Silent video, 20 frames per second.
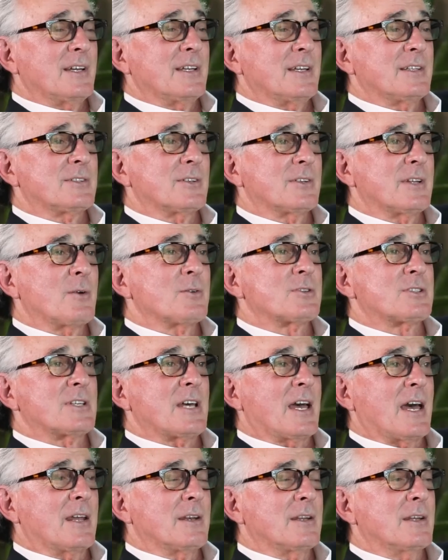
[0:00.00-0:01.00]
and so that was
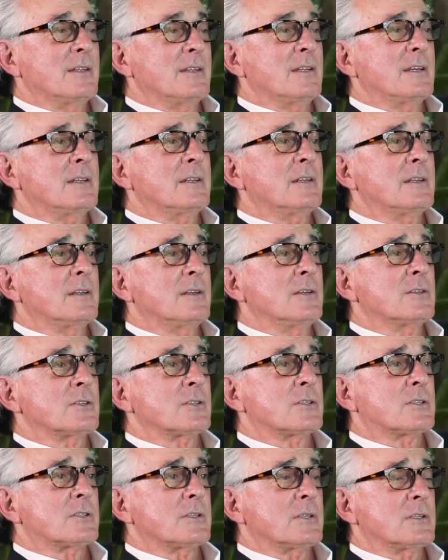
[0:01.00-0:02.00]
that. And then
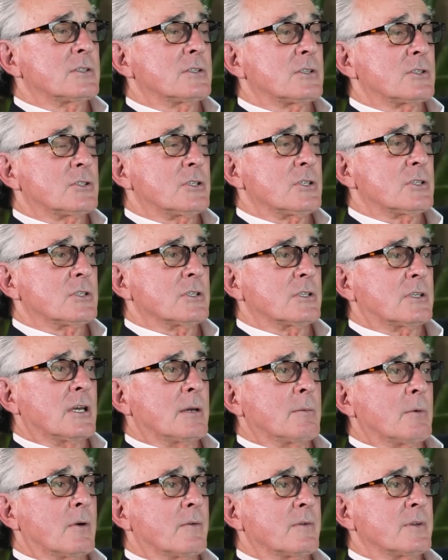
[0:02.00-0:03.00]
his, his assistant
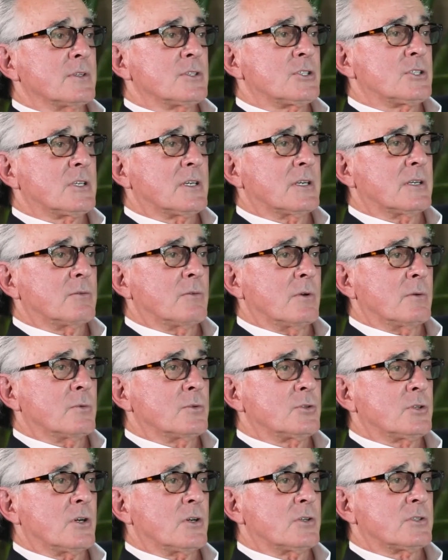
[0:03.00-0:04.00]
came over and said,
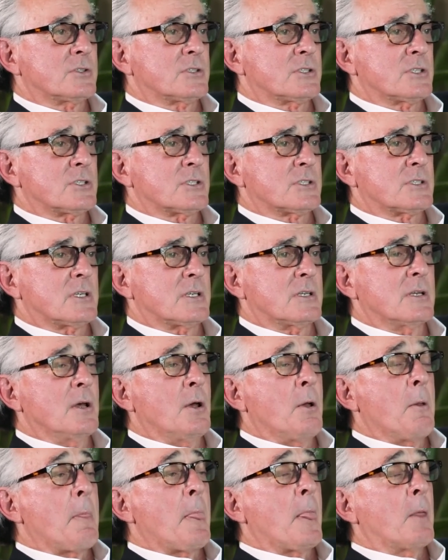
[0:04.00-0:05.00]
Ron Shaw's assistant said,
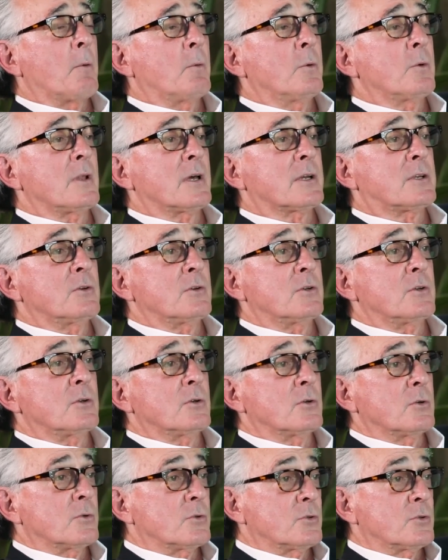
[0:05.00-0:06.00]
we would like you to
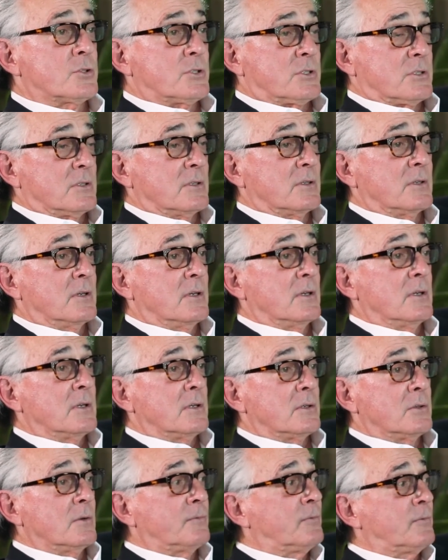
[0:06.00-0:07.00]
use
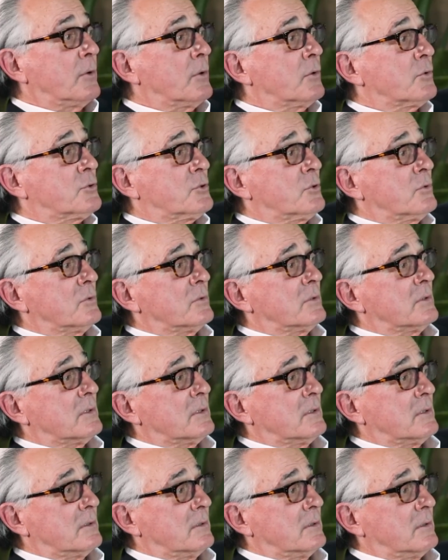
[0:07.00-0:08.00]
do a photo shoot
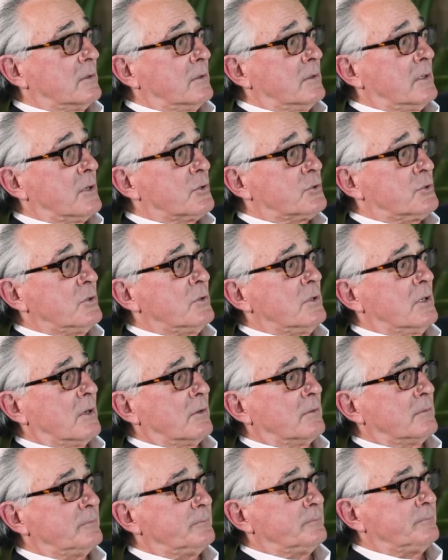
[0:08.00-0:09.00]
in our studio.